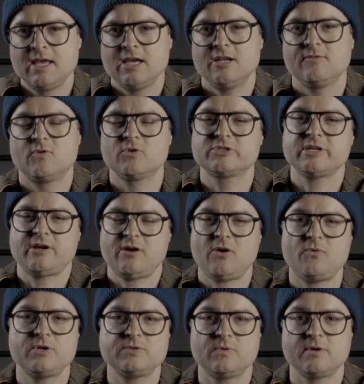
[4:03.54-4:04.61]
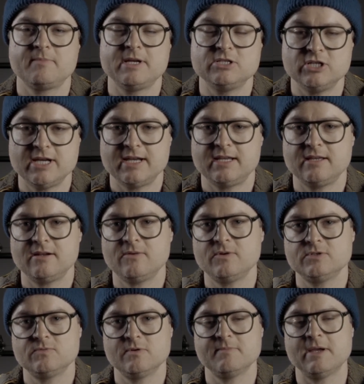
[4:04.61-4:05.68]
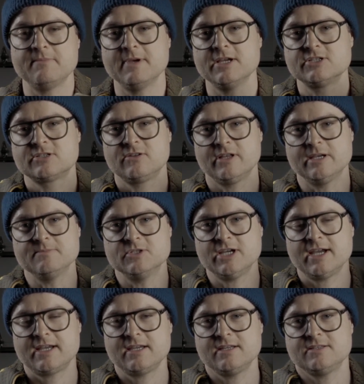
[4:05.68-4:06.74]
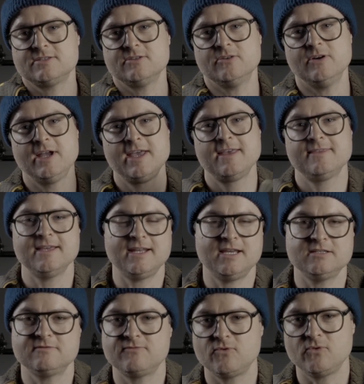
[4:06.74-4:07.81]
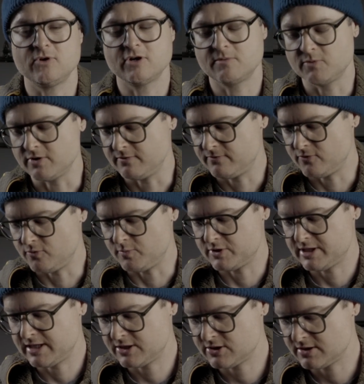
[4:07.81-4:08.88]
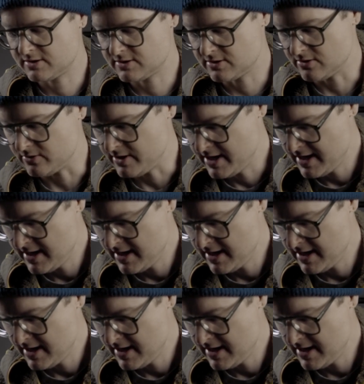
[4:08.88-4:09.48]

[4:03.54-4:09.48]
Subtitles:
And of course, I always wear my jacket, I always wear my mesh Climb jacket, so that has full armor and full protection. So